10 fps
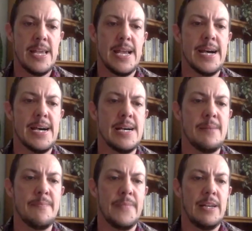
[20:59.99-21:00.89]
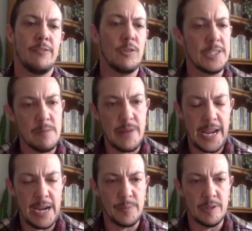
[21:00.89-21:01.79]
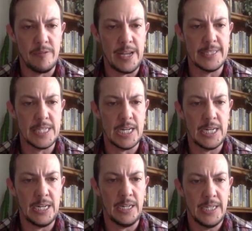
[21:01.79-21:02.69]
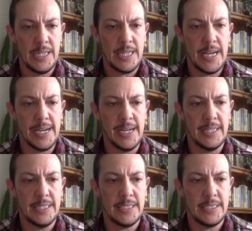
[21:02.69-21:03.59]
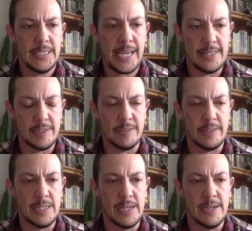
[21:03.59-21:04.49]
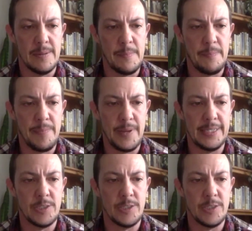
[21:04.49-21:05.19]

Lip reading: Of course, all my April events are canceled, but